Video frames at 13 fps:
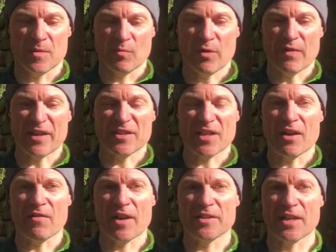we've
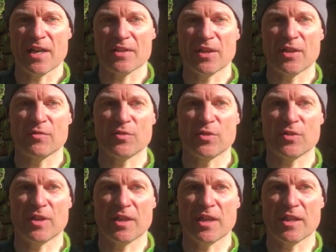accelerated ourselves to
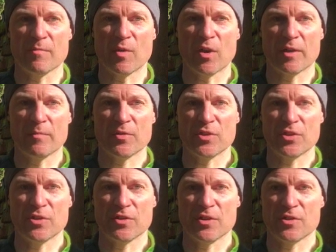the market
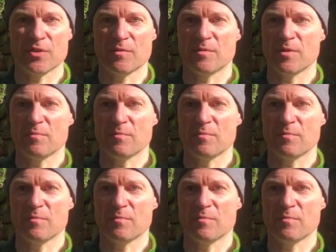position that's